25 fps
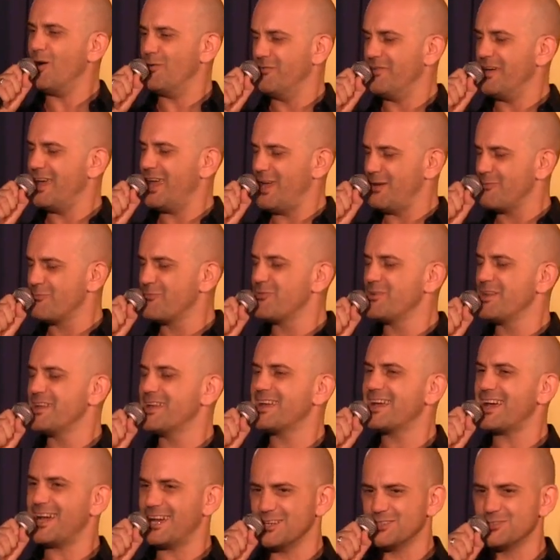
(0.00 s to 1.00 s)
of every
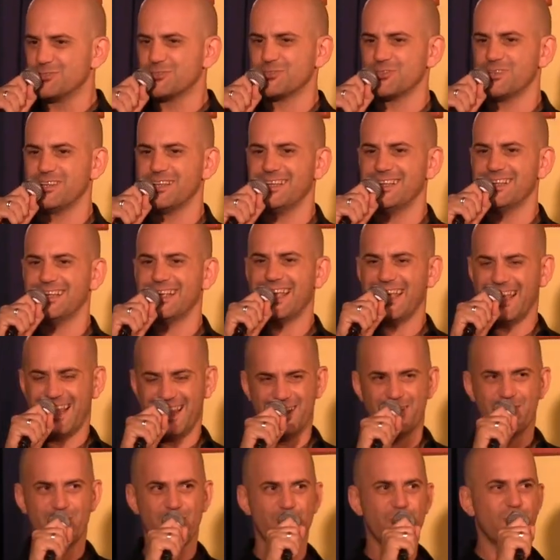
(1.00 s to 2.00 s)
country
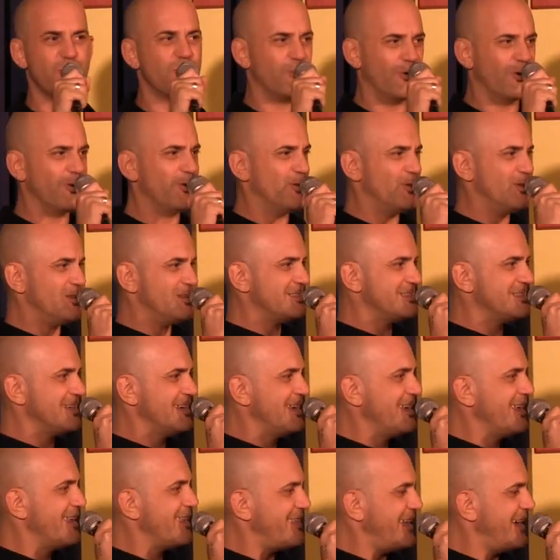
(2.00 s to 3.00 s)
in the world,
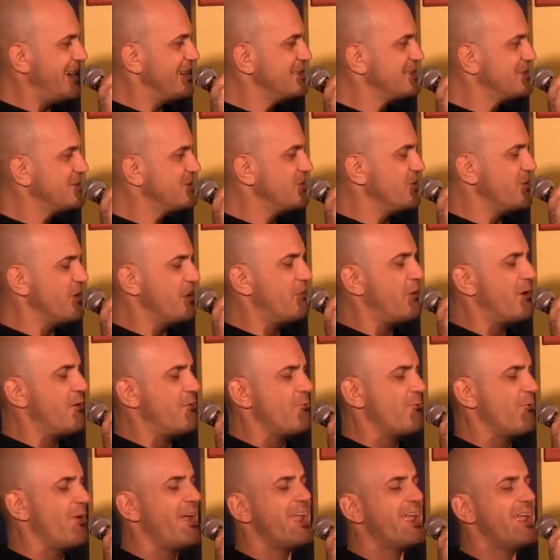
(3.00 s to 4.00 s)
thanks to the
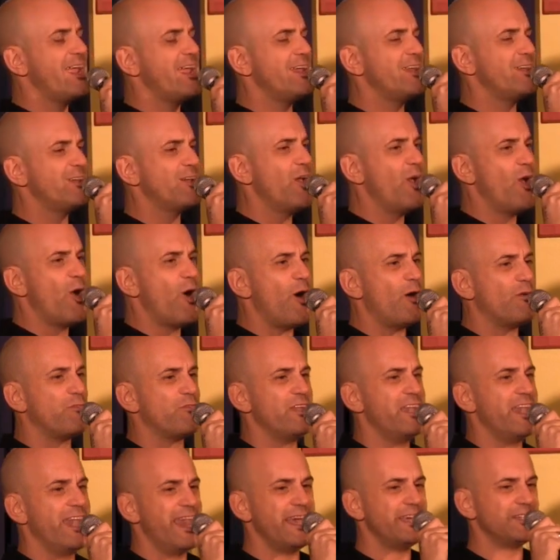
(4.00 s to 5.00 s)
parade
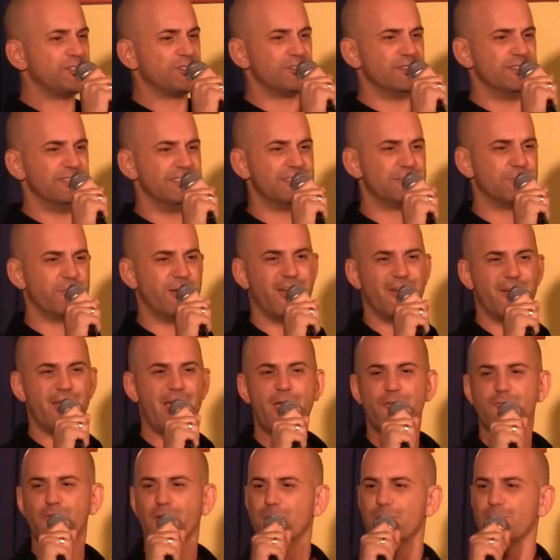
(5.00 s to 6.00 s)
of nations where
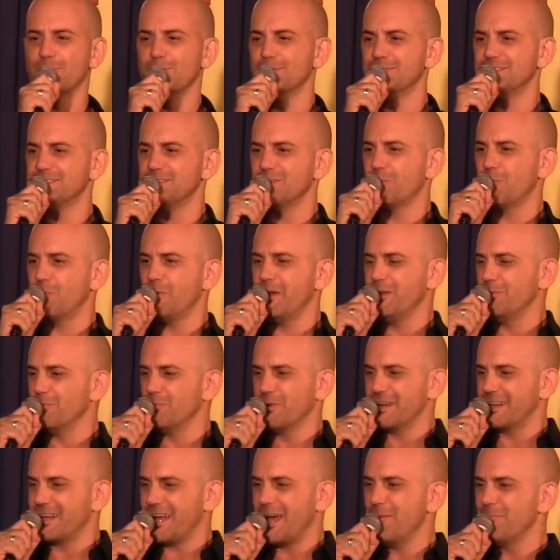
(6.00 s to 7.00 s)
every beauty queen
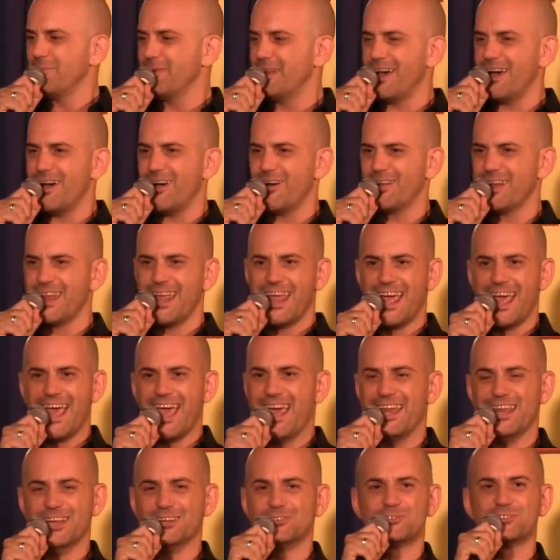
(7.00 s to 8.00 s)
would come down
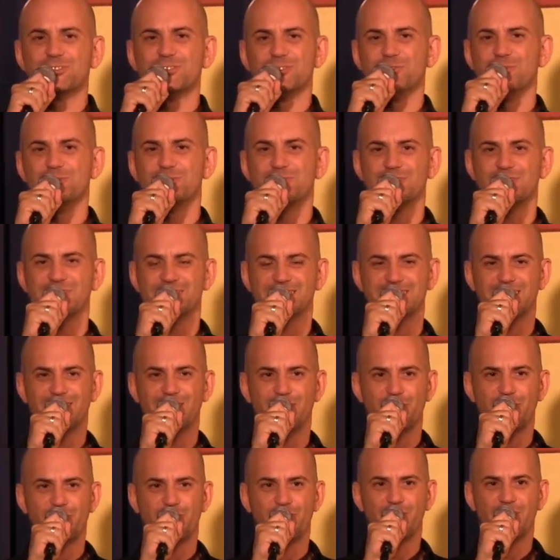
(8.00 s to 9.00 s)
and introduce
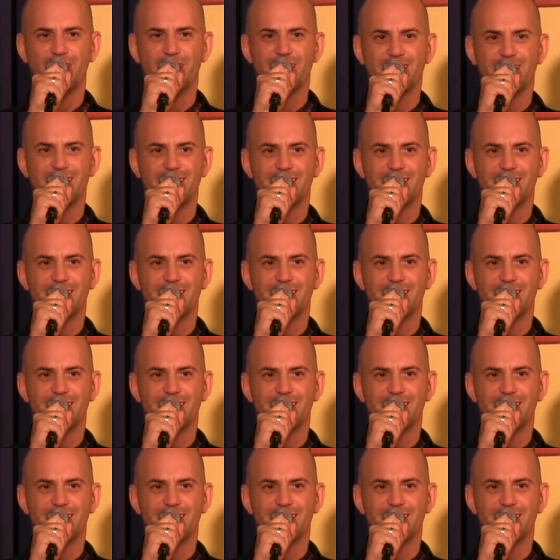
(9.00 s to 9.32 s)
herself.